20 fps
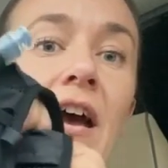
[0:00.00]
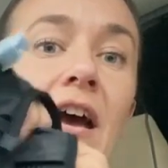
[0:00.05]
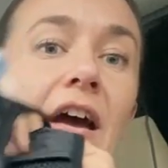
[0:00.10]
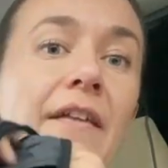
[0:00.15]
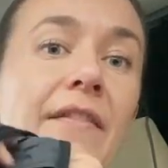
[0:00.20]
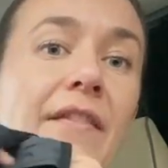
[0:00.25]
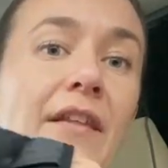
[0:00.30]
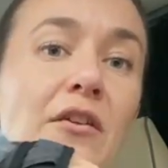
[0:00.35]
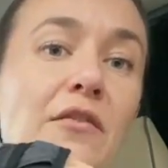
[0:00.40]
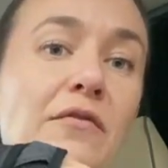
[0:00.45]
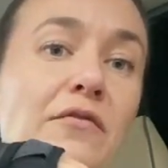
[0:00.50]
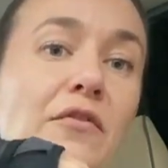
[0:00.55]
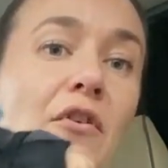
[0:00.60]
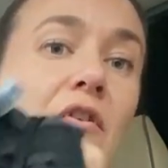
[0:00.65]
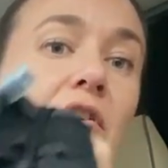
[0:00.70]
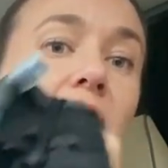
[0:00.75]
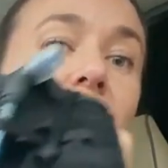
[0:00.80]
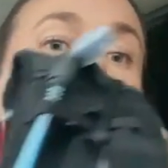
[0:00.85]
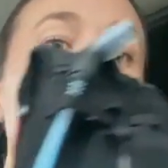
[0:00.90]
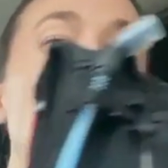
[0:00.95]
And then I've
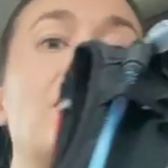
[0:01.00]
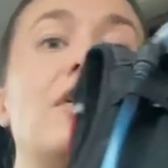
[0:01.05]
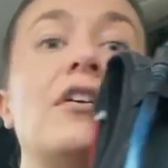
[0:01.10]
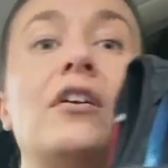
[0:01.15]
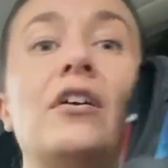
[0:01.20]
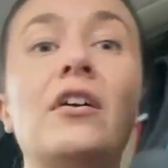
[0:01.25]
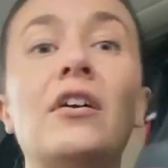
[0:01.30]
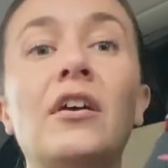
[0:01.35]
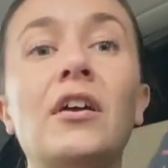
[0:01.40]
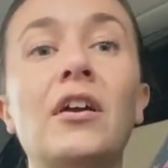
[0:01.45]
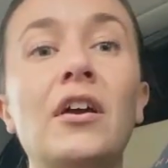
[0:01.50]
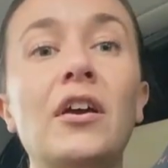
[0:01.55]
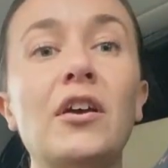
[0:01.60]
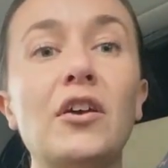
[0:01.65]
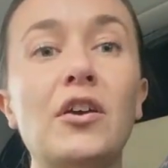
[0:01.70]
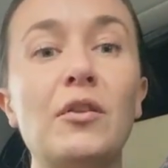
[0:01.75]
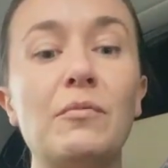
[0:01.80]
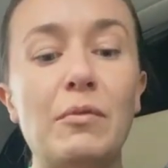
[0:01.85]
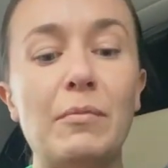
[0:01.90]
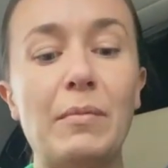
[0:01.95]
got a
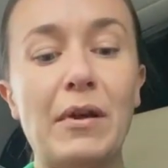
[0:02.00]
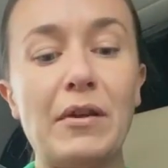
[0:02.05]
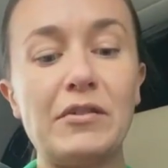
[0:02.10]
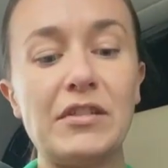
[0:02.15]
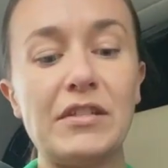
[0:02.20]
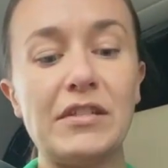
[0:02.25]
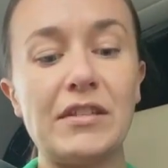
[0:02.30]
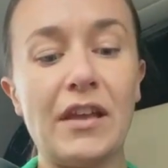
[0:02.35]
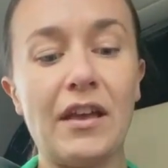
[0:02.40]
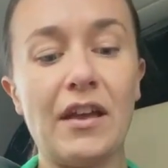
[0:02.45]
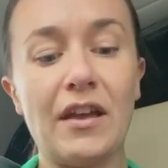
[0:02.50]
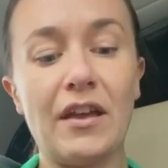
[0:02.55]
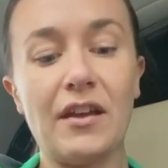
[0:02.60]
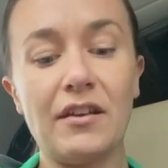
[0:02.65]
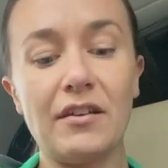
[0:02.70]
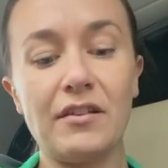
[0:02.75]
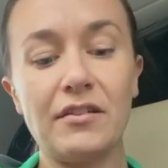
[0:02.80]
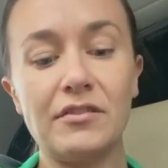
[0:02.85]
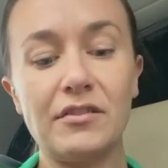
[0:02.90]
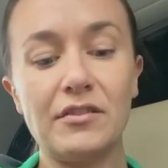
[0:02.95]
couple of pouches there
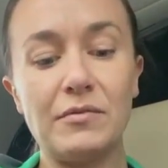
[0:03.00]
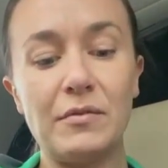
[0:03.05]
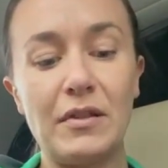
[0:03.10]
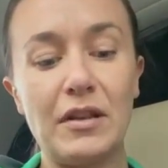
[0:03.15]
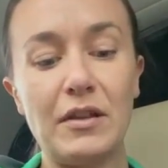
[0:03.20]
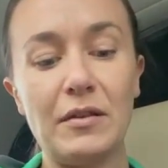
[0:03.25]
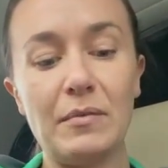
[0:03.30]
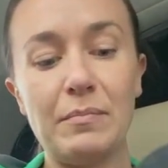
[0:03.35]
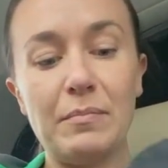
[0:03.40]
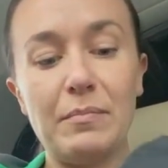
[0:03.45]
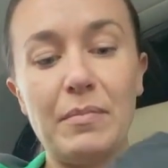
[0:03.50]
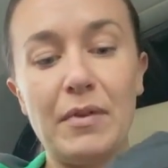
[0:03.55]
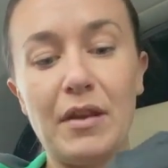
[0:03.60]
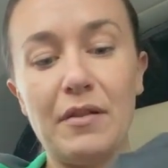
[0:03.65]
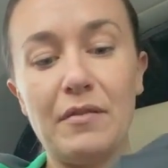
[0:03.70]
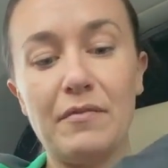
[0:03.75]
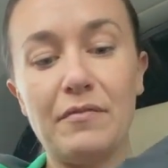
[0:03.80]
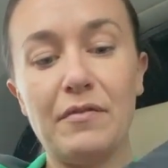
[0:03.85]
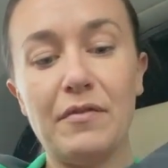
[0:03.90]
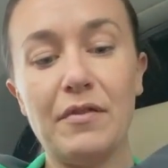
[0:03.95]
just with a little bit
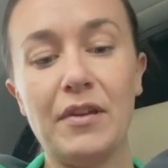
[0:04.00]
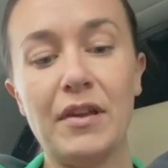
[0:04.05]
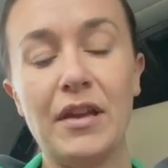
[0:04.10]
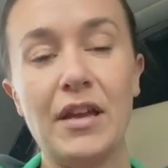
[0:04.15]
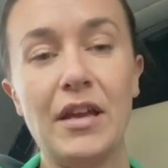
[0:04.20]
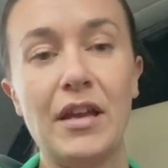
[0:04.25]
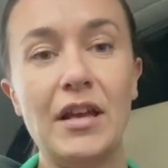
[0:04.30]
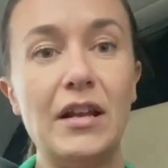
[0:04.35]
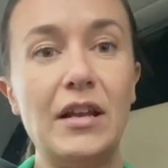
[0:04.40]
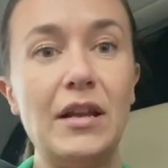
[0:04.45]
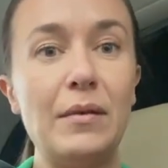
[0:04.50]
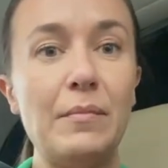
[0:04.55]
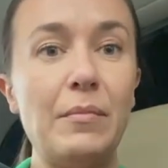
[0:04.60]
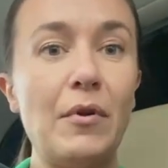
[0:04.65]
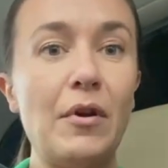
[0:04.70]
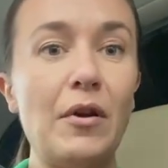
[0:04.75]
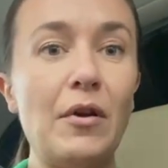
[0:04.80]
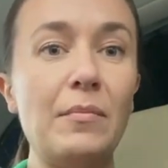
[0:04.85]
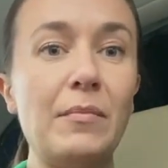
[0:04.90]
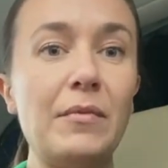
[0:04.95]
of lip
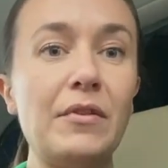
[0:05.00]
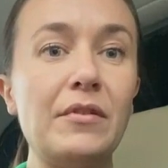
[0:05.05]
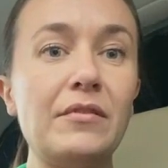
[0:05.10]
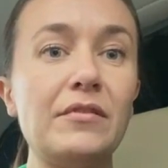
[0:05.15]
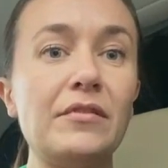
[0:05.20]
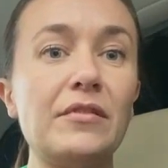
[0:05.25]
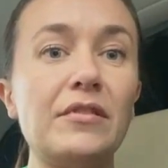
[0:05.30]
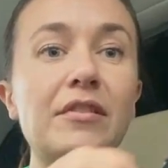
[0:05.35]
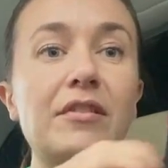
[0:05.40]
balm and